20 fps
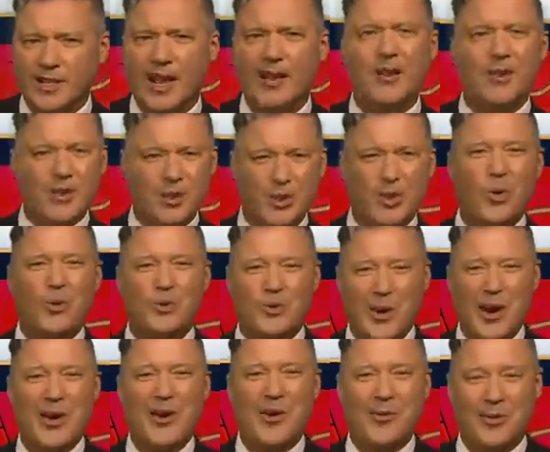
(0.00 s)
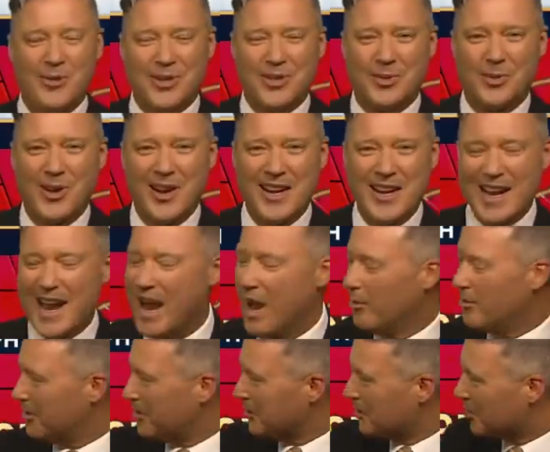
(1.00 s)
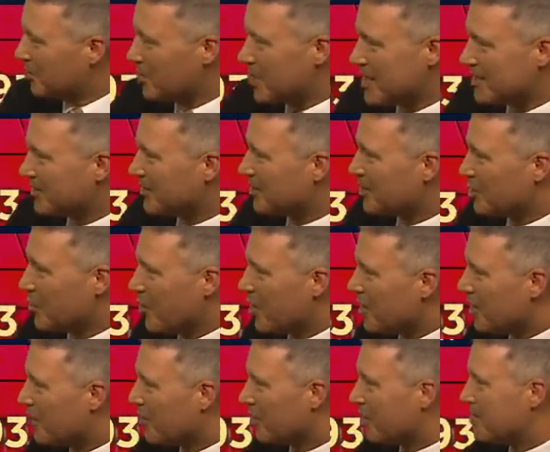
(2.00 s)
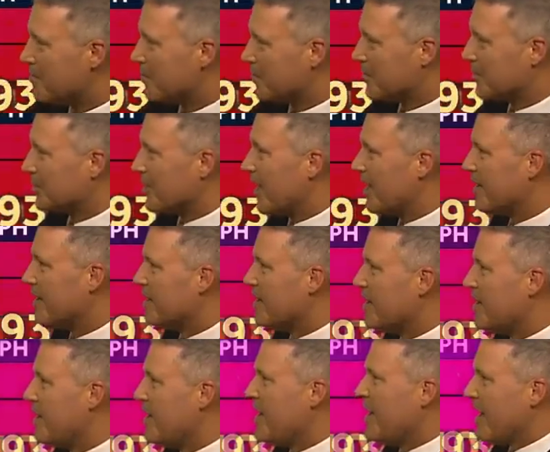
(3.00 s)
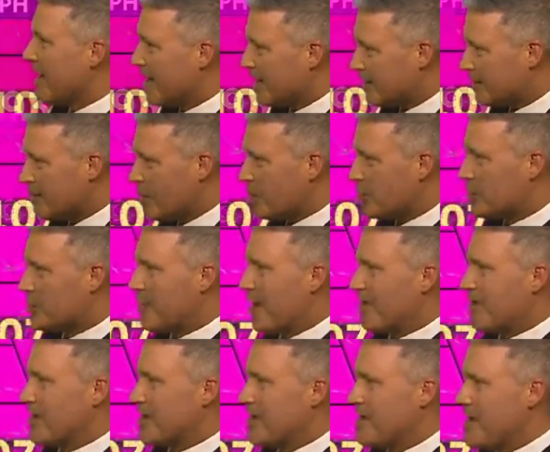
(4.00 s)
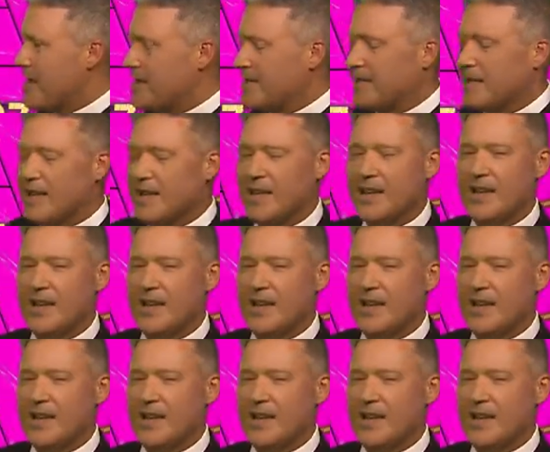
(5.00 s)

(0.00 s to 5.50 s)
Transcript: I know the storm's right over us right now, but those chances 20, 30%, and it's most about the heat.